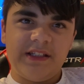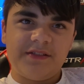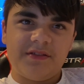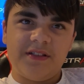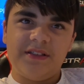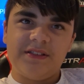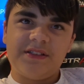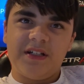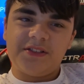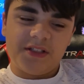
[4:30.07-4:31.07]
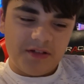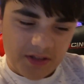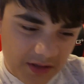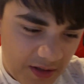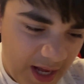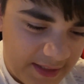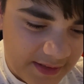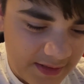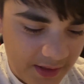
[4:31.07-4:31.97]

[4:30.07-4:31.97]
This one's also a classic.